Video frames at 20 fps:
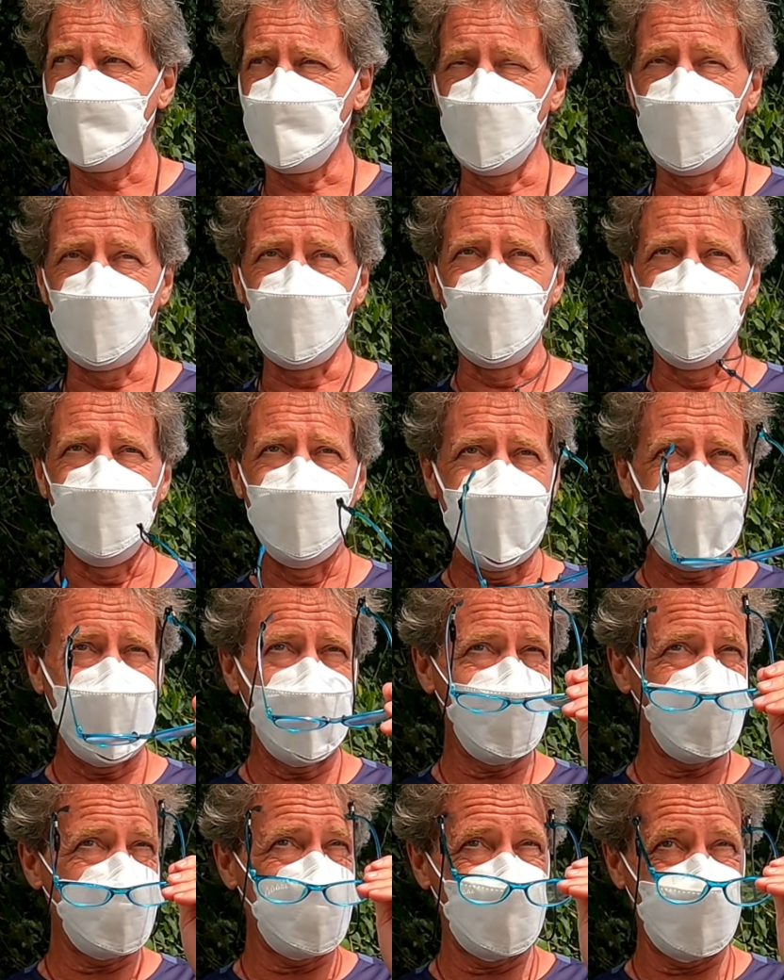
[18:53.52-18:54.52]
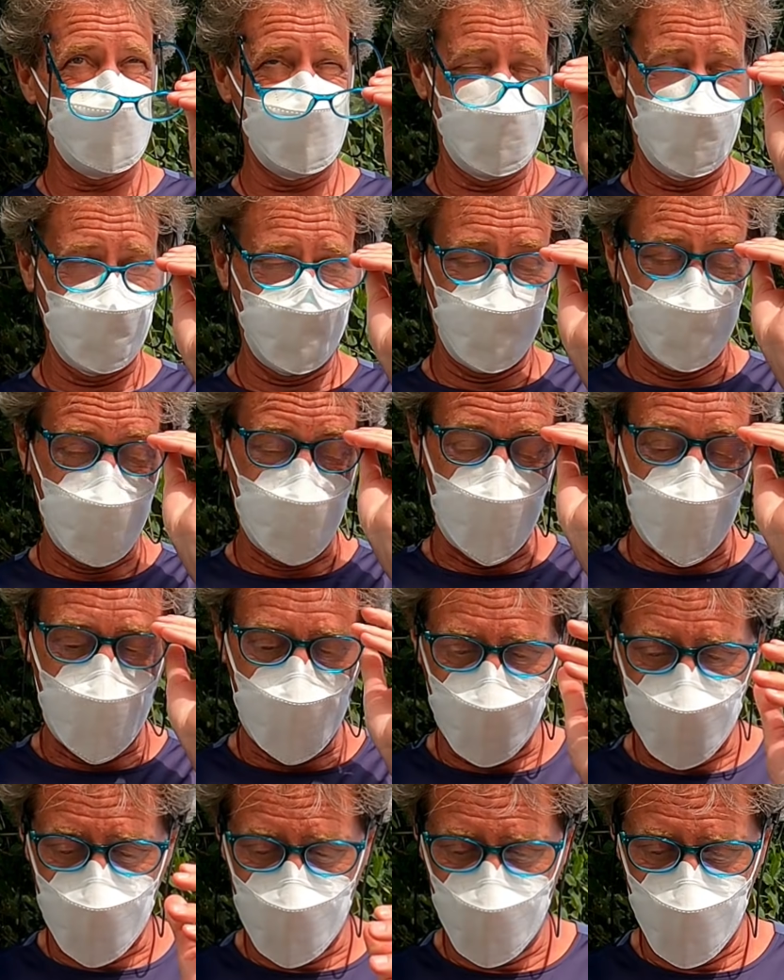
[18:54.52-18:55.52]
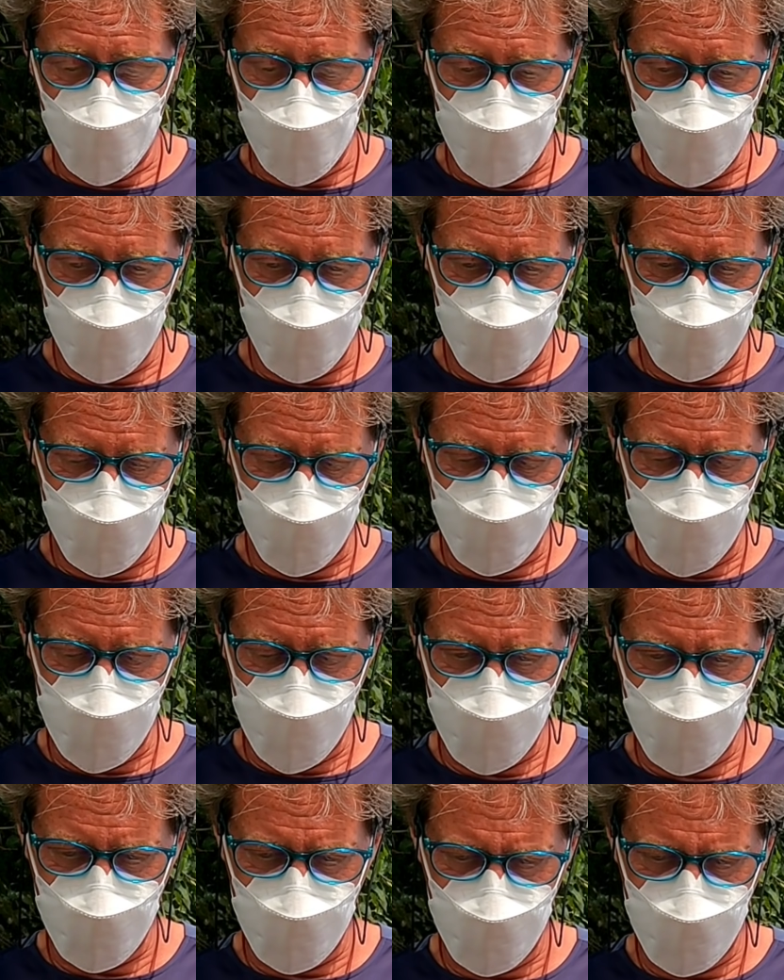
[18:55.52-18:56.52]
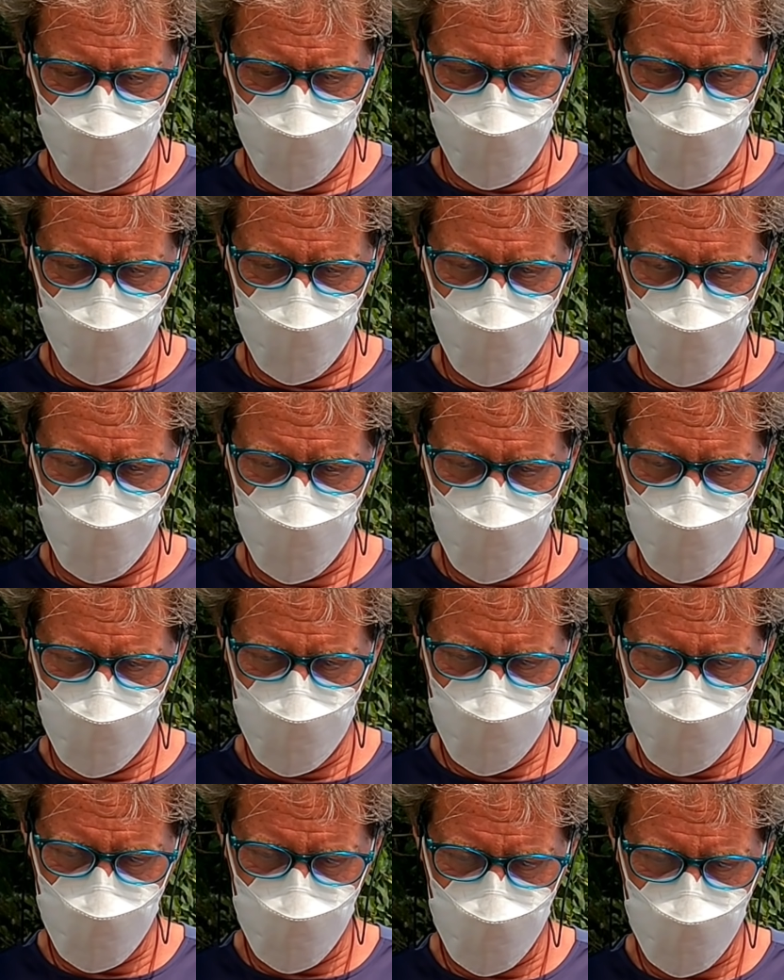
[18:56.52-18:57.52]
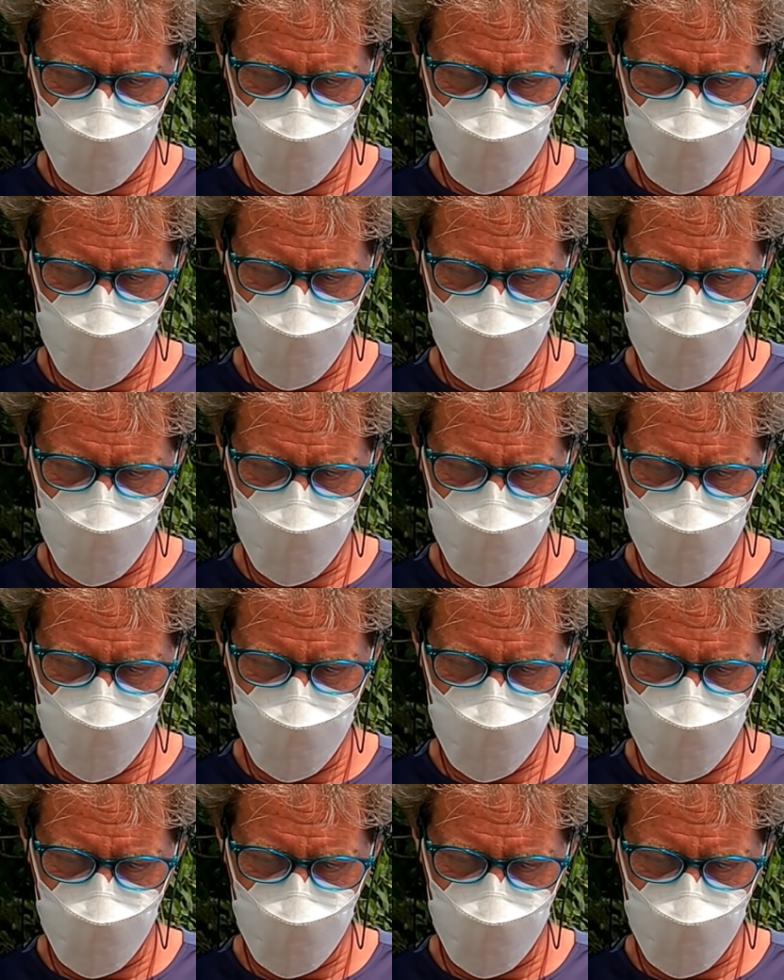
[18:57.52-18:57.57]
Google Maps, plot my way into town from here.